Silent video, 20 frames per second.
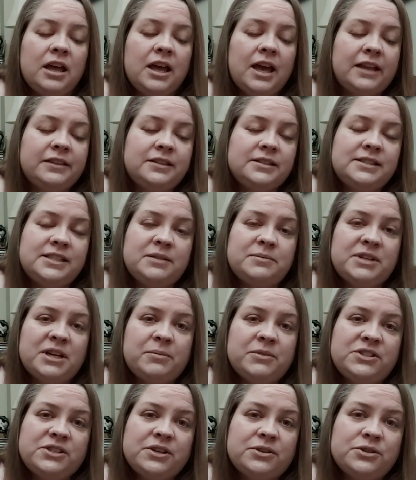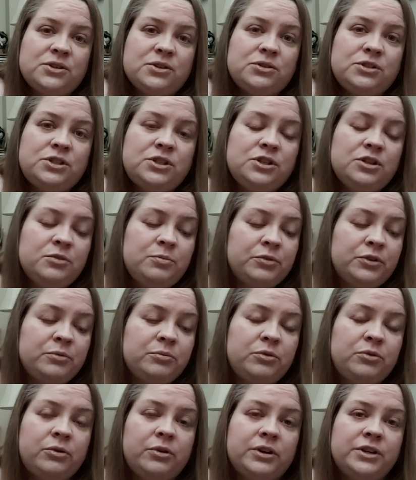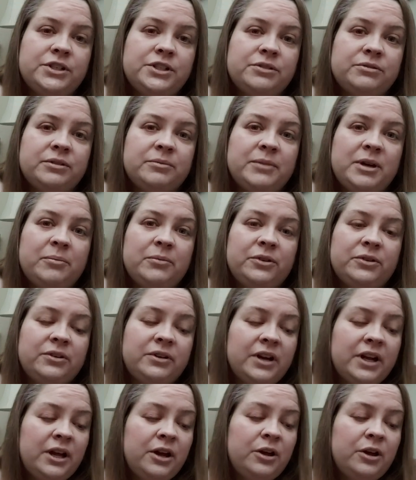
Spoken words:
At the same time, it's also super important to remember